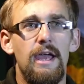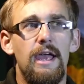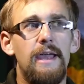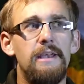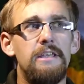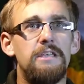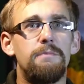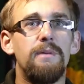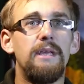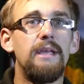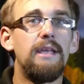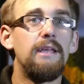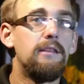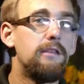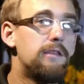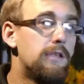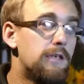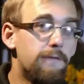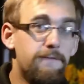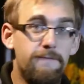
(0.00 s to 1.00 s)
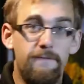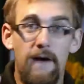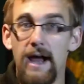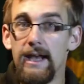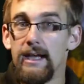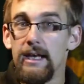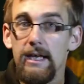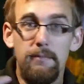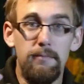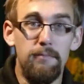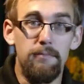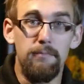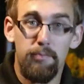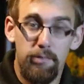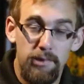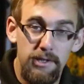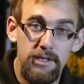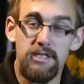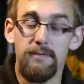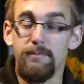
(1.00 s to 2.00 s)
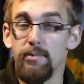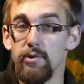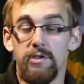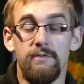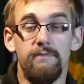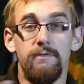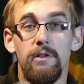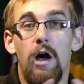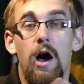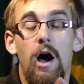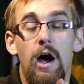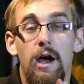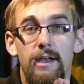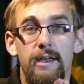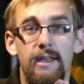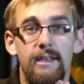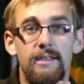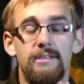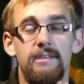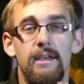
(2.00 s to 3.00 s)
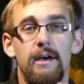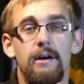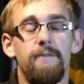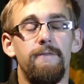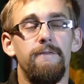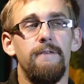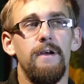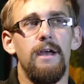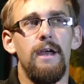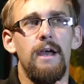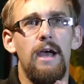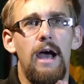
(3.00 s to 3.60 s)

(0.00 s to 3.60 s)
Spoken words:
as being the defining principles of law itself.